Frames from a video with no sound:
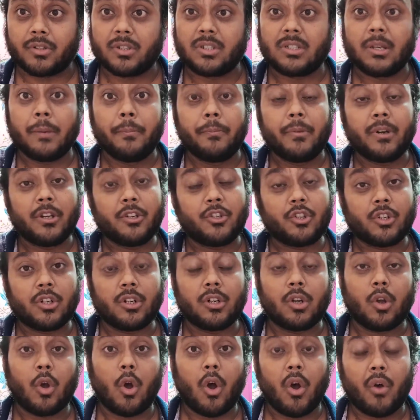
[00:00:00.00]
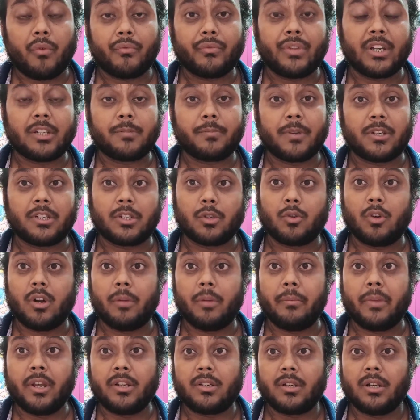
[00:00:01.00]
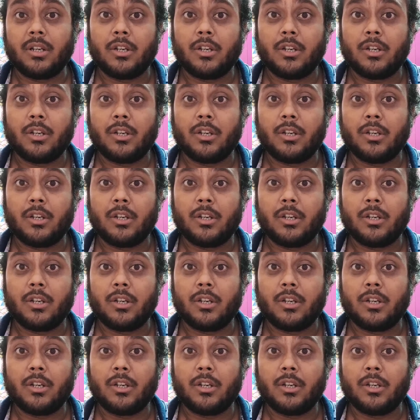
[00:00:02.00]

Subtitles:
The temperature of that particular metal,